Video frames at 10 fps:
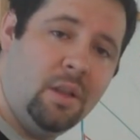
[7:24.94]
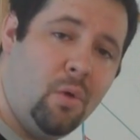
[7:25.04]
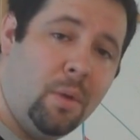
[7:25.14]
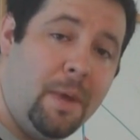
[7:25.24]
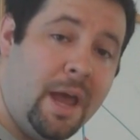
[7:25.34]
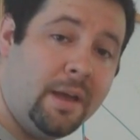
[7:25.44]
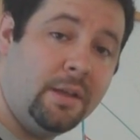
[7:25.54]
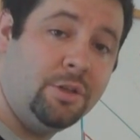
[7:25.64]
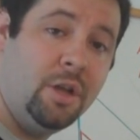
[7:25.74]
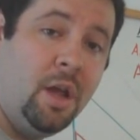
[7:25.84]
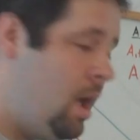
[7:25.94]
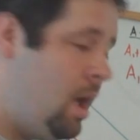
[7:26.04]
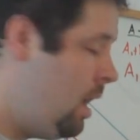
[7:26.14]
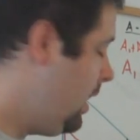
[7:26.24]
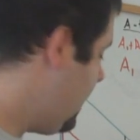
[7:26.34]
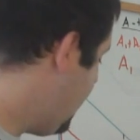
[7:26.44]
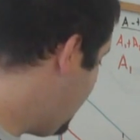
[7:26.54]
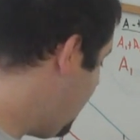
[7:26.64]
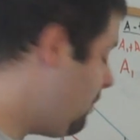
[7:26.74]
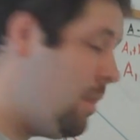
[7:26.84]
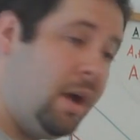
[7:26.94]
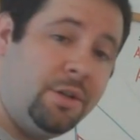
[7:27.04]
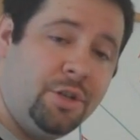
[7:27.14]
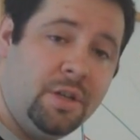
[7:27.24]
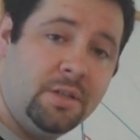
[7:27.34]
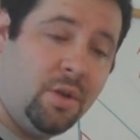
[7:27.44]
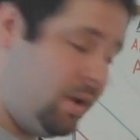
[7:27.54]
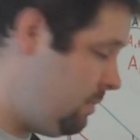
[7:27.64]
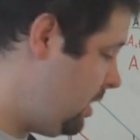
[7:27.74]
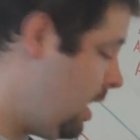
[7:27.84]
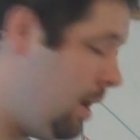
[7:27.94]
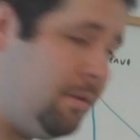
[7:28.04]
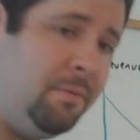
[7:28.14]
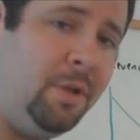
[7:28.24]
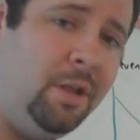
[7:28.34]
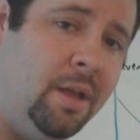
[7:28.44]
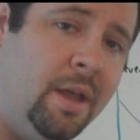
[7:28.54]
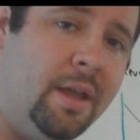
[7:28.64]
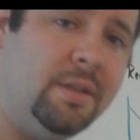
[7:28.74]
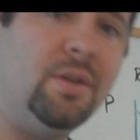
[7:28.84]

the lower package. Now, how much is going to be optimal is